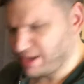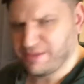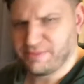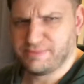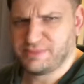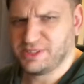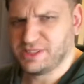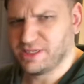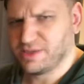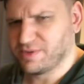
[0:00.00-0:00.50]

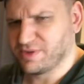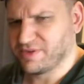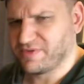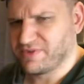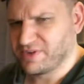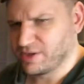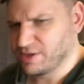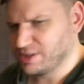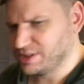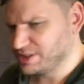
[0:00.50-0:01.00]
stick with a
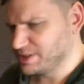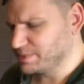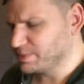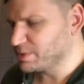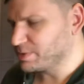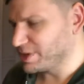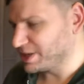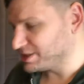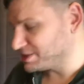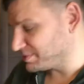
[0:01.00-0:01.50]
fairly simple
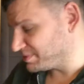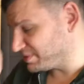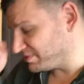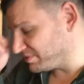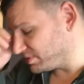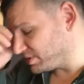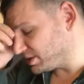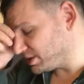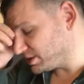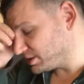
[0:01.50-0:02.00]
recipe for
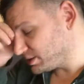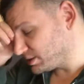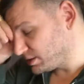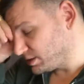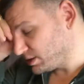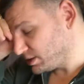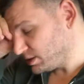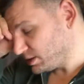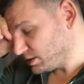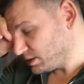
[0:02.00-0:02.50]
this.
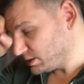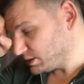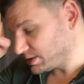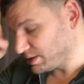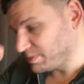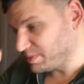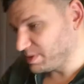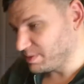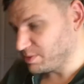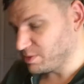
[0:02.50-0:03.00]

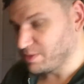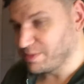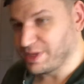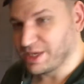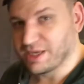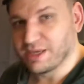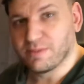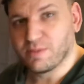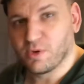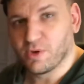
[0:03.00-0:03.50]
Some people will make
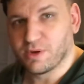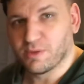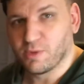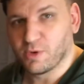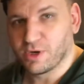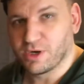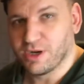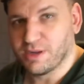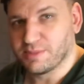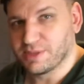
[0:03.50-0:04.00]
it more and more
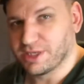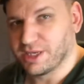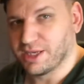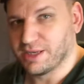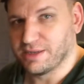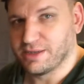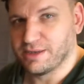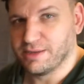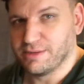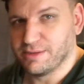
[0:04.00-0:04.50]

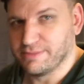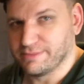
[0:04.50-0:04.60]
complicated,